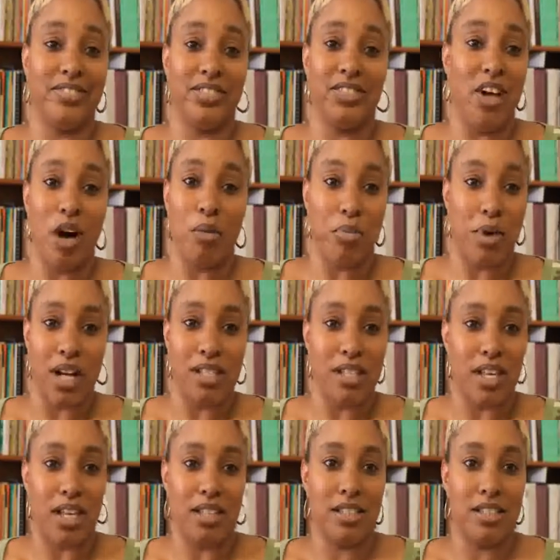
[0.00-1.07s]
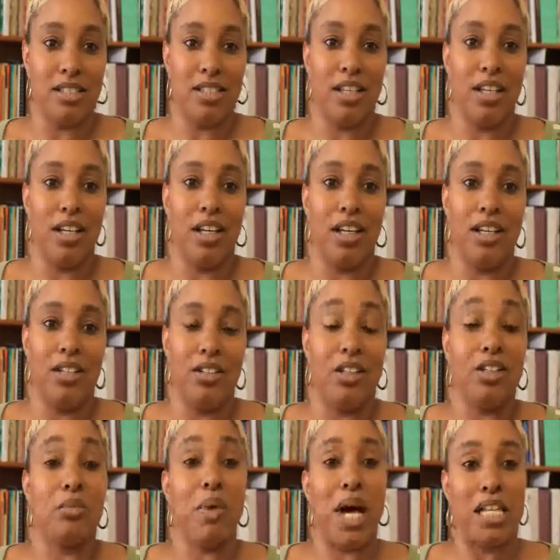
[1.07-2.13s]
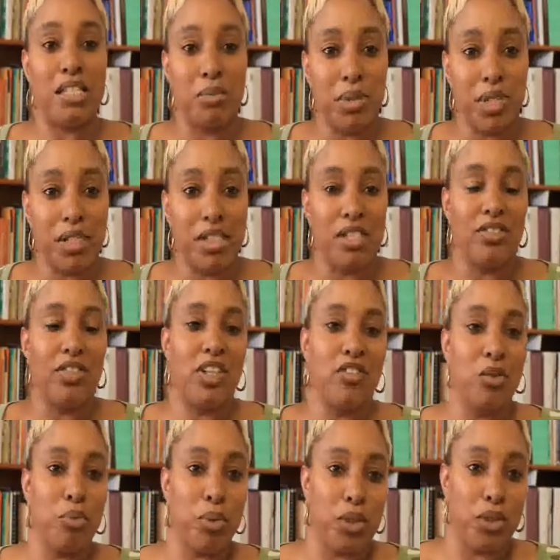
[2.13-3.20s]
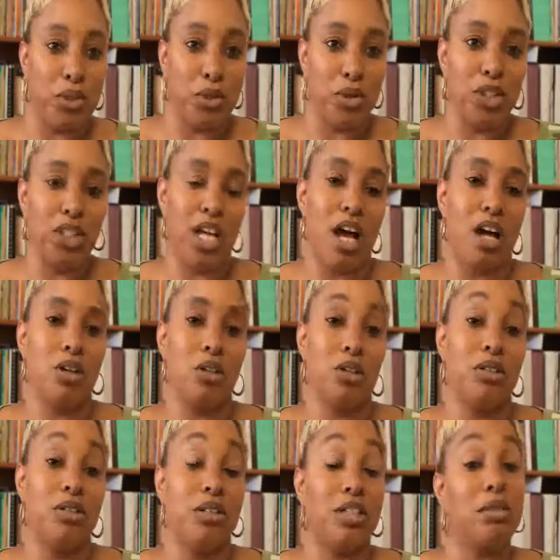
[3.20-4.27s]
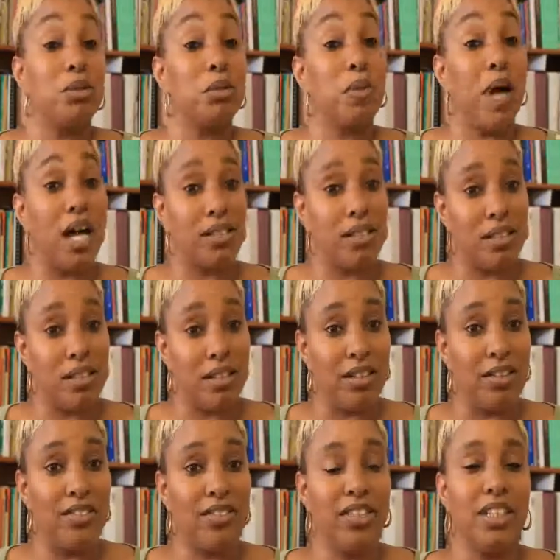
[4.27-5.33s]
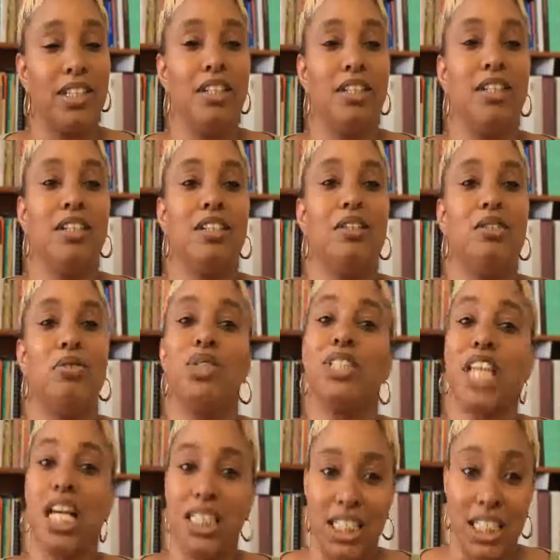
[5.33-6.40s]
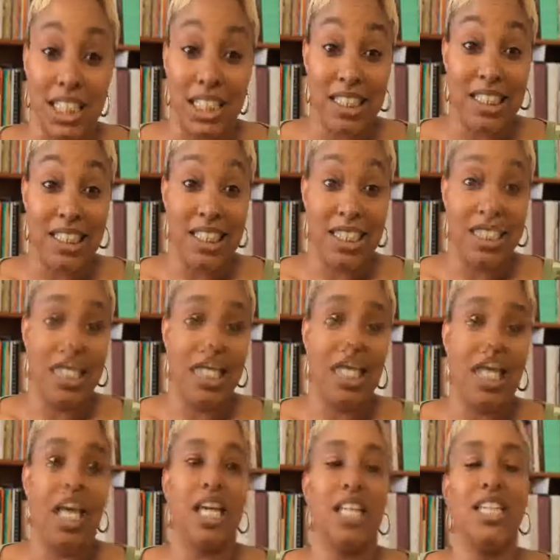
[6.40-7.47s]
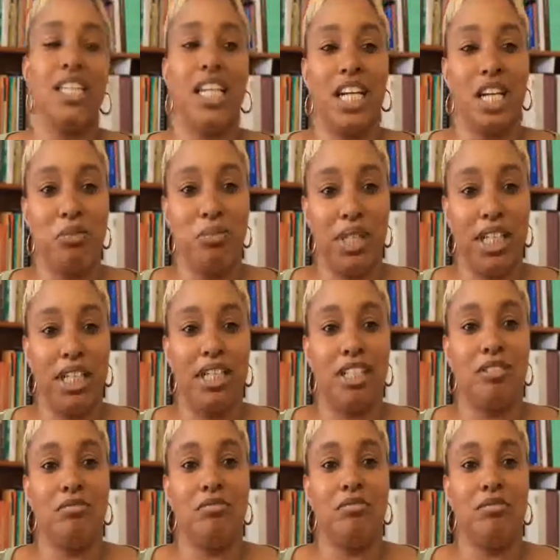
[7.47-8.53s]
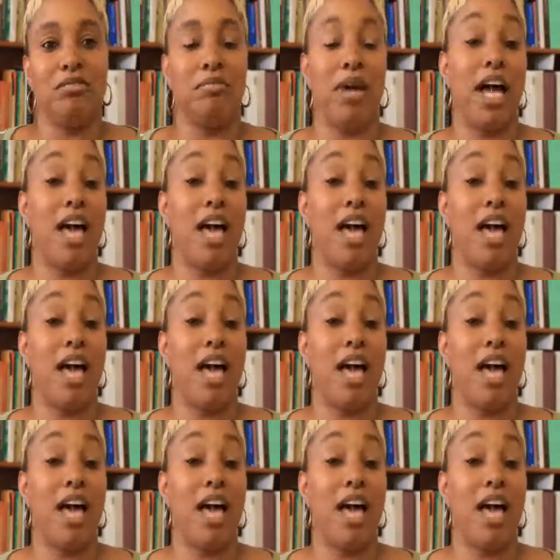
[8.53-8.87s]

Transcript: thought process. You know, the possibility of giving birth to a child that was positive, which I did. And there began my